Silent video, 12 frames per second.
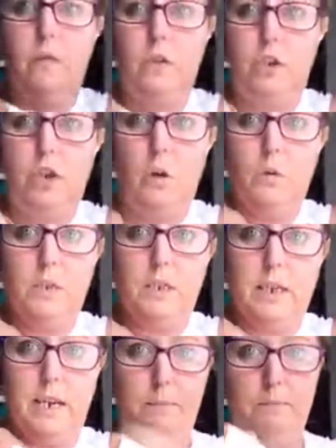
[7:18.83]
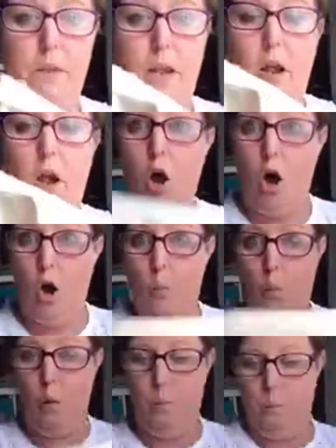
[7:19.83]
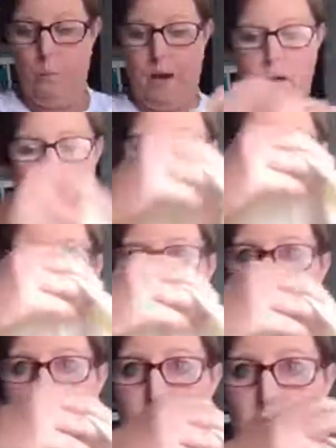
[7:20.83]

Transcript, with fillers: the shoulder seam on one panel, adding the